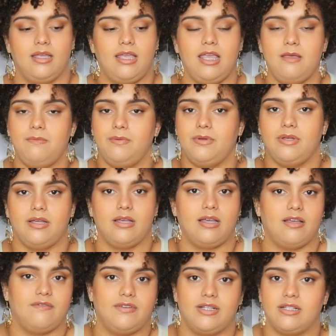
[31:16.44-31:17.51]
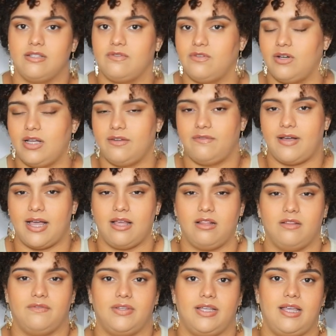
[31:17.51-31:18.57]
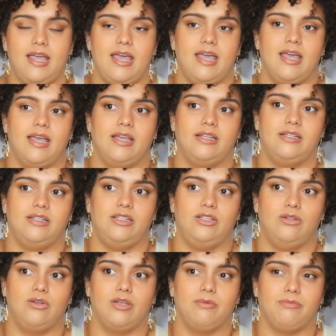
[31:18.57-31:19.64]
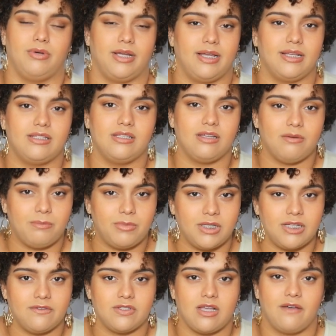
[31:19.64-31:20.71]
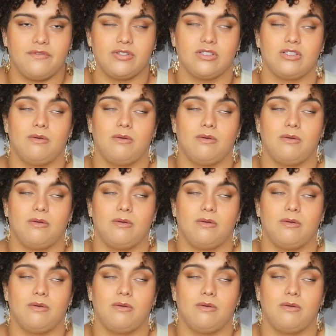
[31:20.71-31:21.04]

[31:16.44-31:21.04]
keep for evidence file of it, and you can bring it to police officers.